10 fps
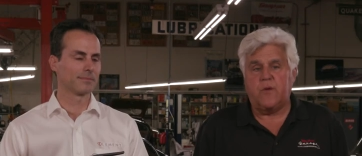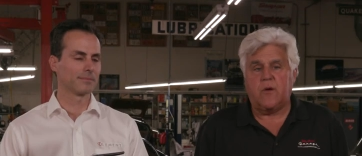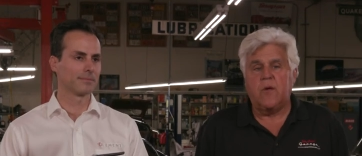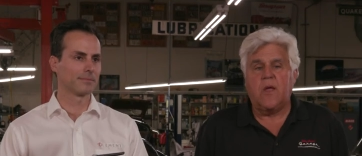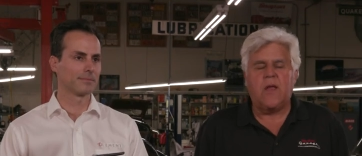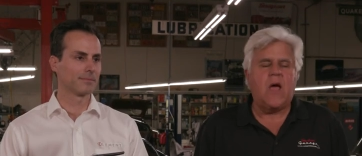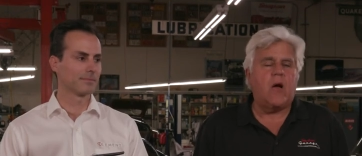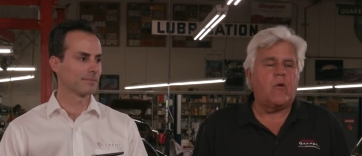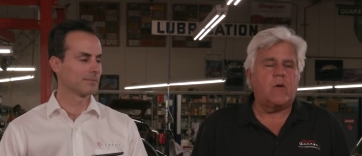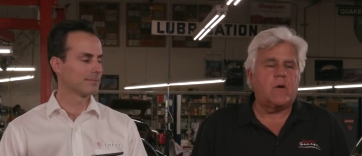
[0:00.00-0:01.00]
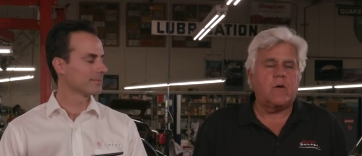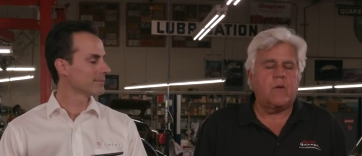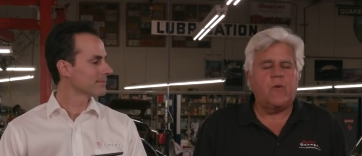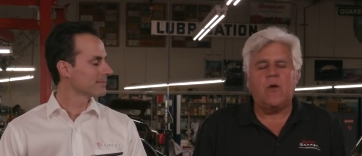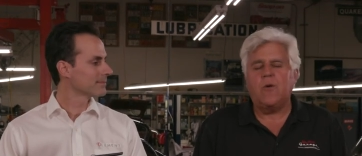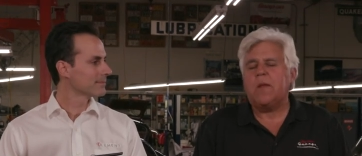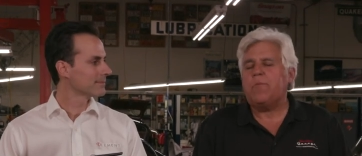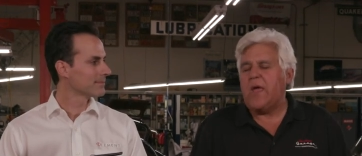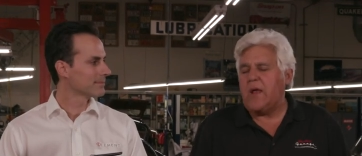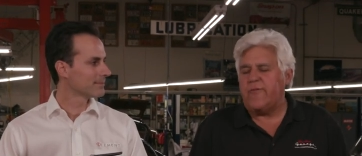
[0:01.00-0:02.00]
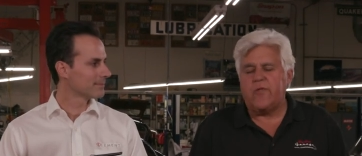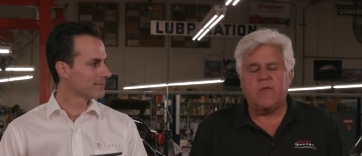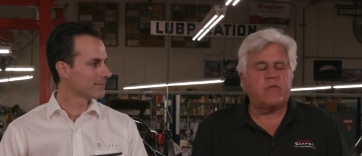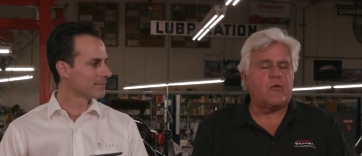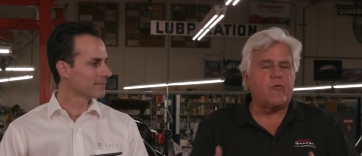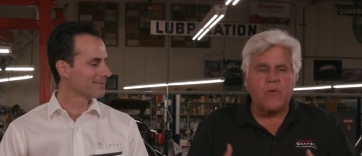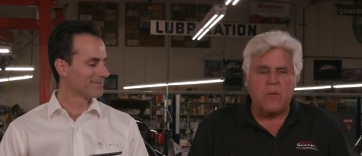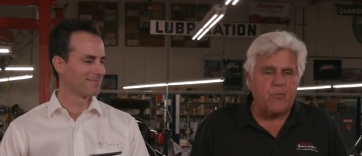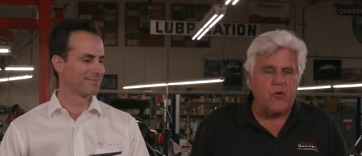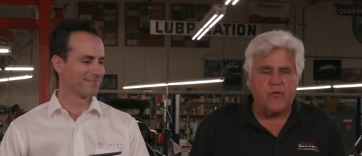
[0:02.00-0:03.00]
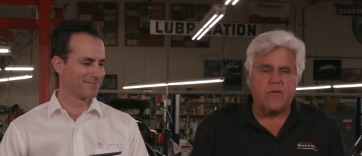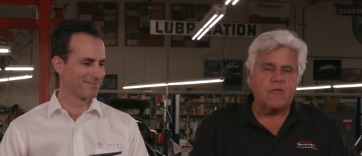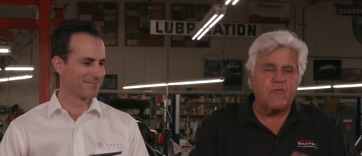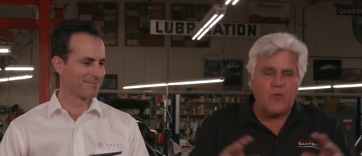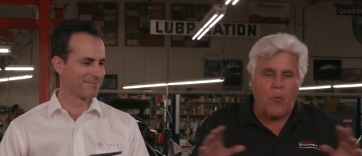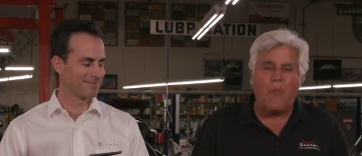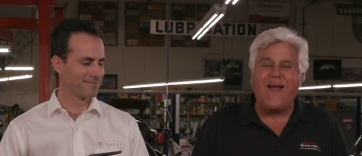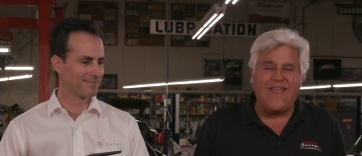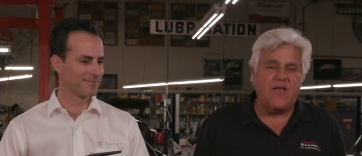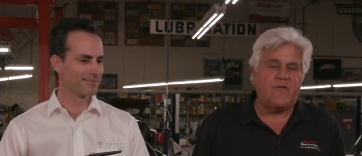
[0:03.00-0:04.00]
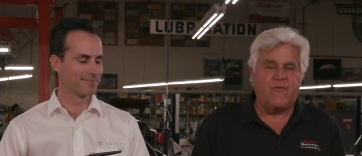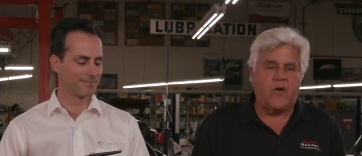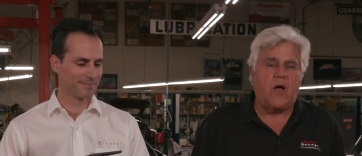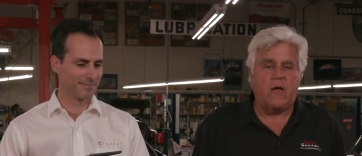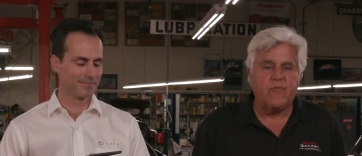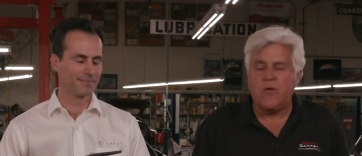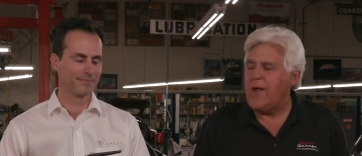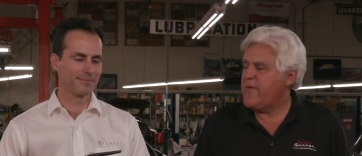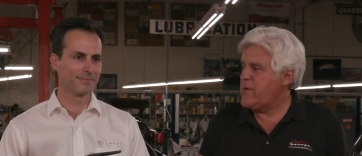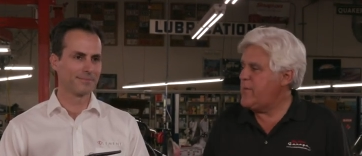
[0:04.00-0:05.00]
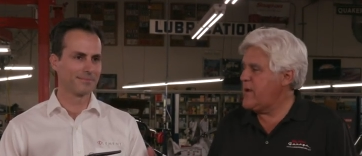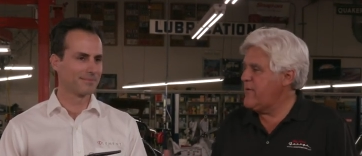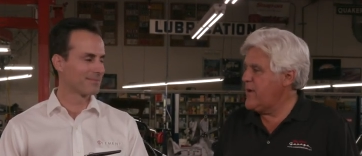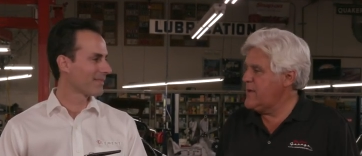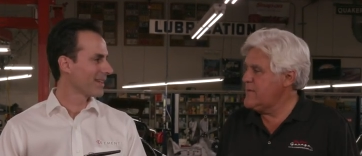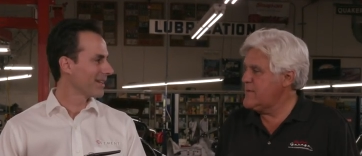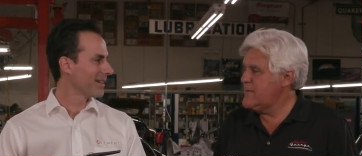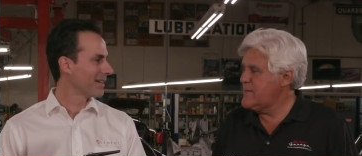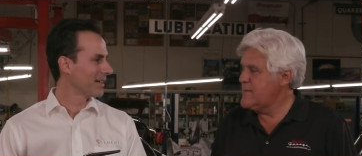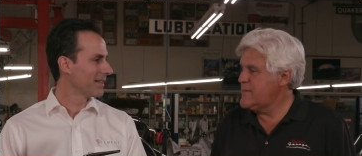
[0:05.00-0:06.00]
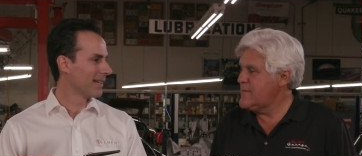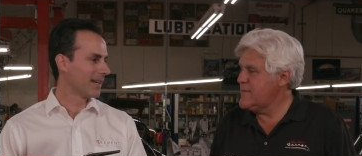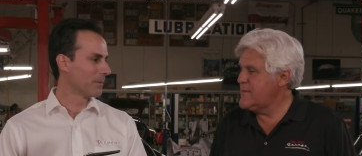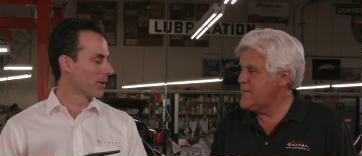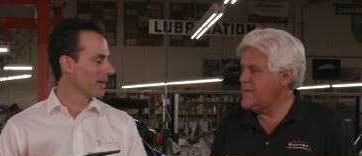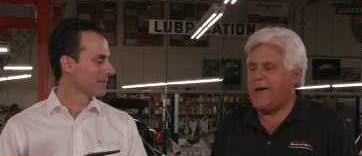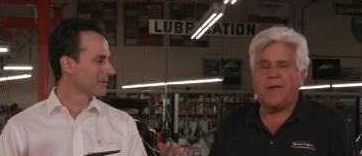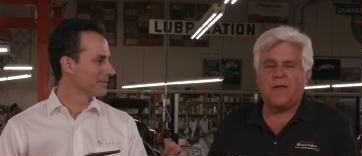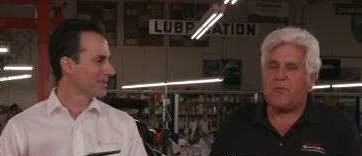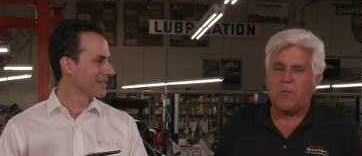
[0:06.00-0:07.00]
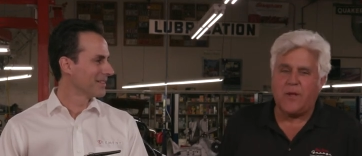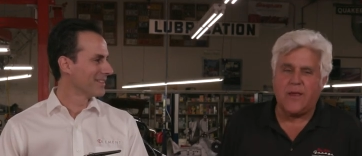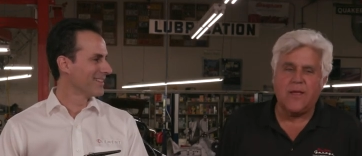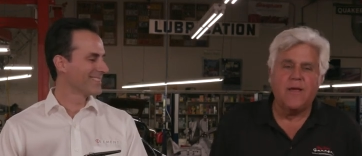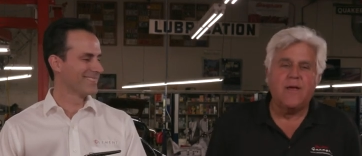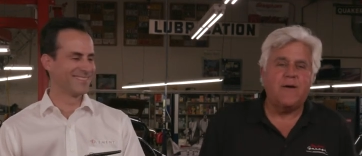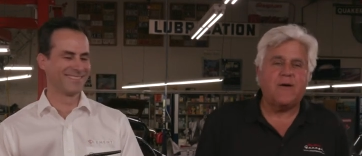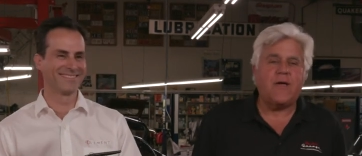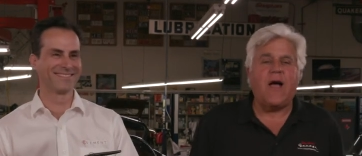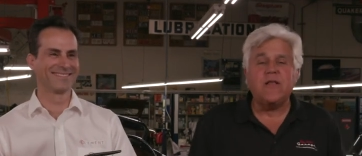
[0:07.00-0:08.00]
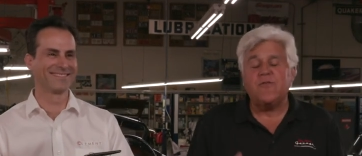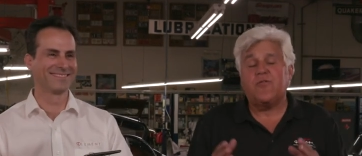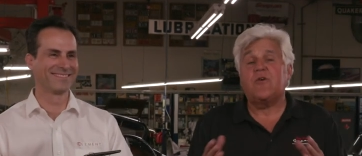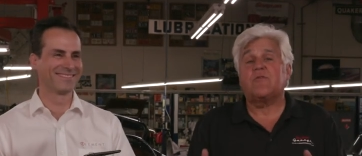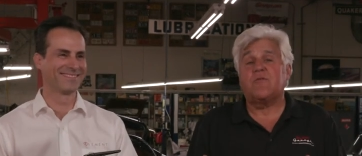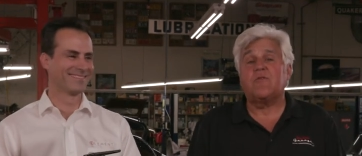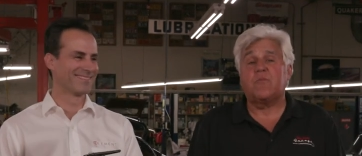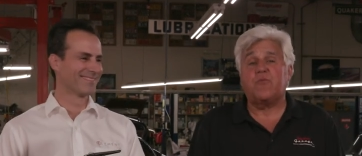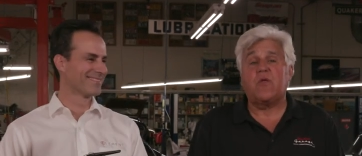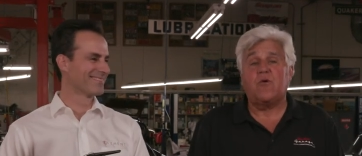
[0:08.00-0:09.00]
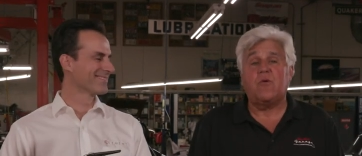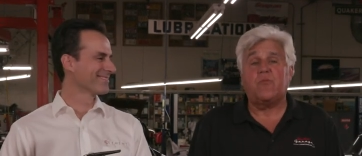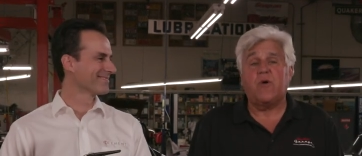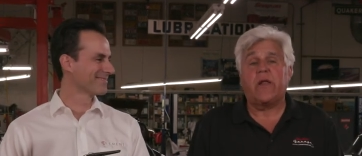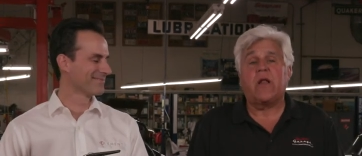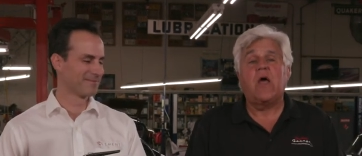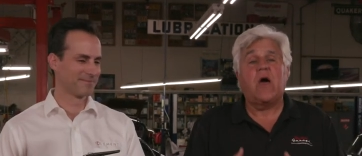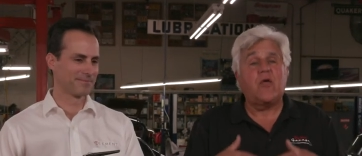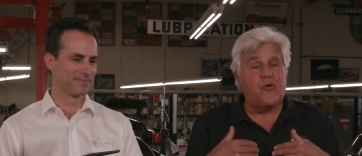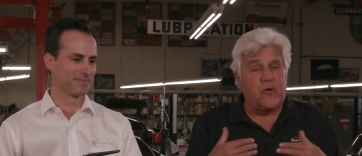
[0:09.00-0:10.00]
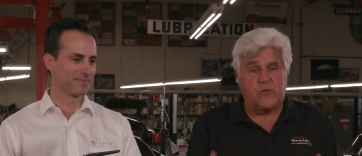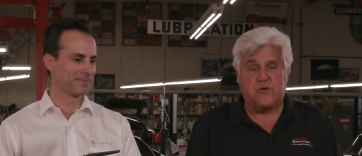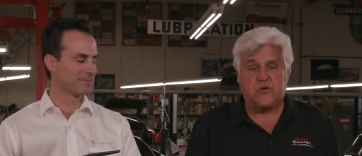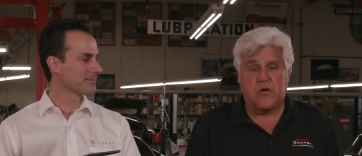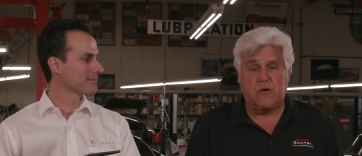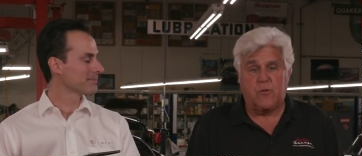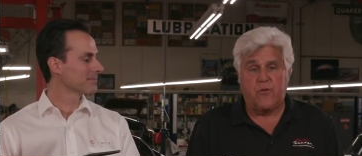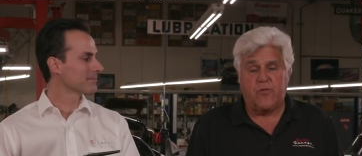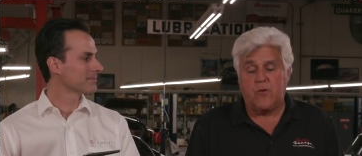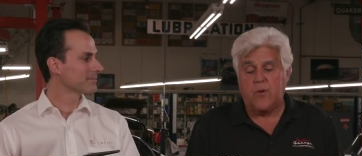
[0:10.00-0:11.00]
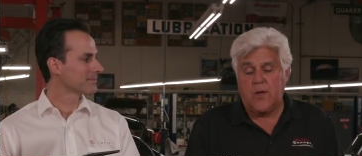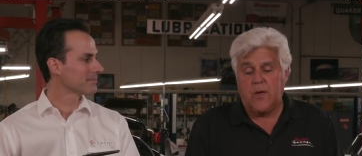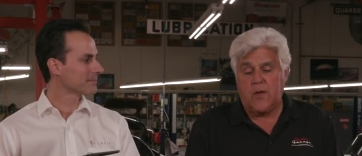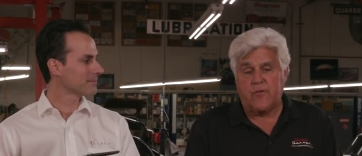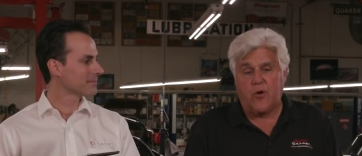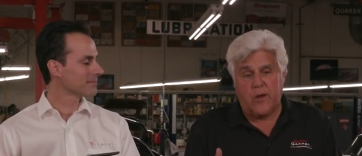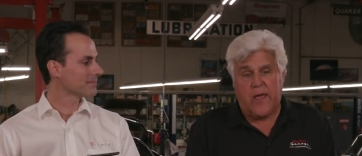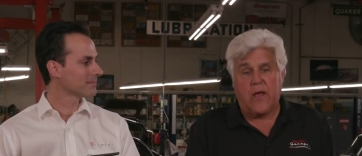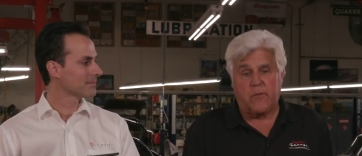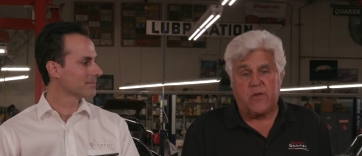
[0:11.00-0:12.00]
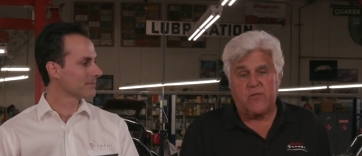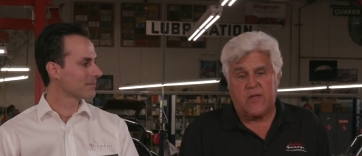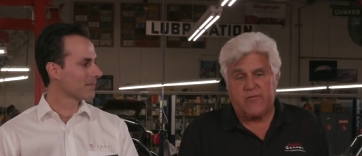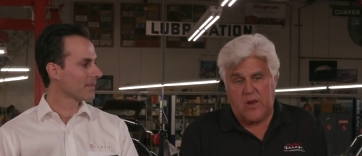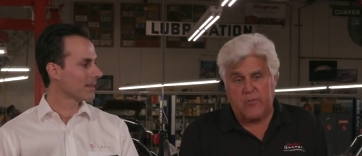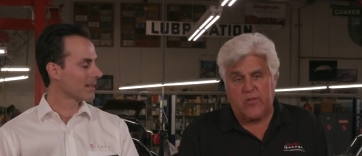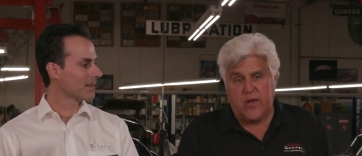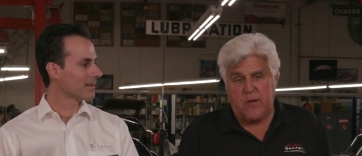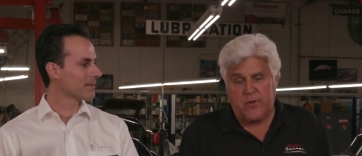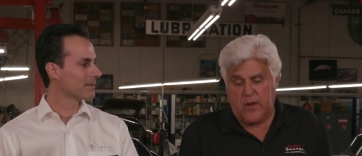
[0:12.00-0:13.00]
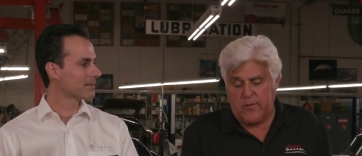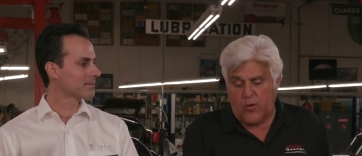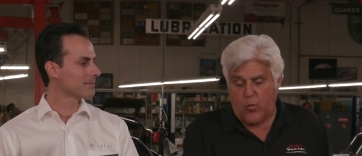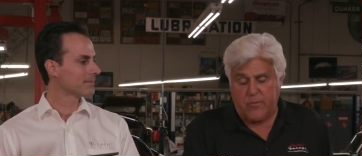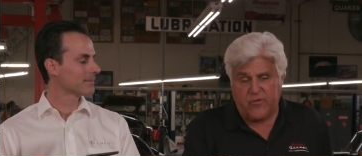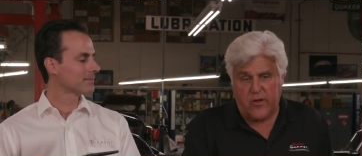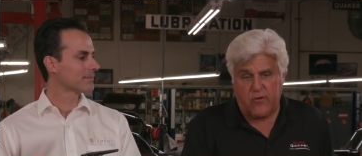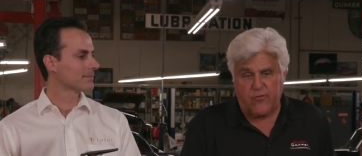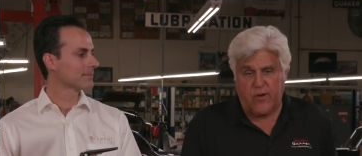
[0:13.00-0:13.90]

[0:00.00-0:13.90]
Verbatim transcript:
Speaker 1: here. Now, we don't get paid for this, they don't reimburse us, there's no money involved. You don't have any money, right? Not anymore. No, I don't have any money. Okay, I just thought this is a pretty cool product. I thought we'd share it with you. It's called Element, that's the name of the company, and their website is